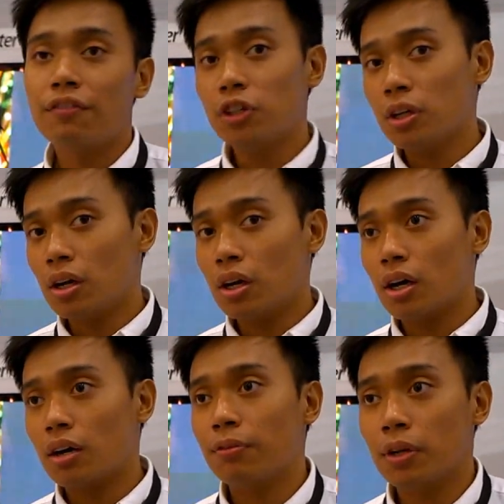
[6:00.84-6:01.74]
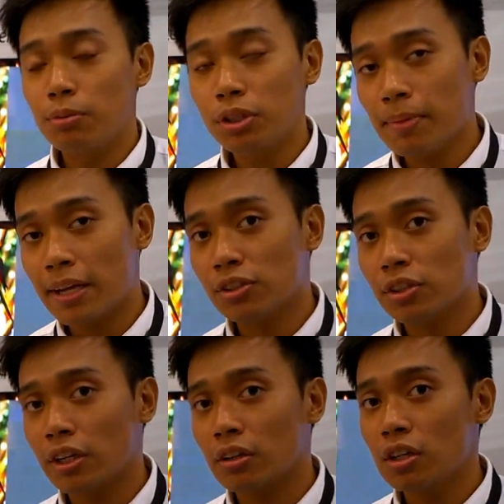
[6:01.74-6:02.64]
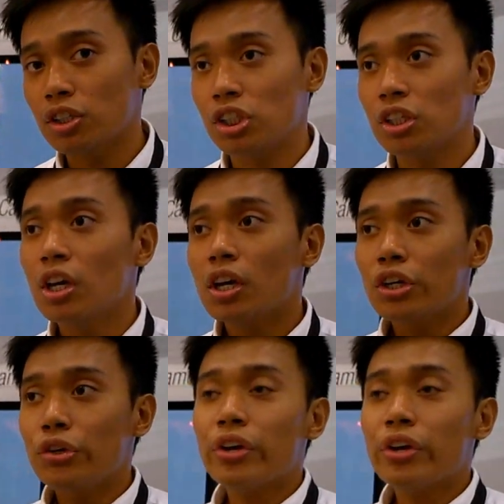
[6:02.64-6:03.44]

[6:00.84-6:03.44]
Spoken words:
And for the Boost Master technology, you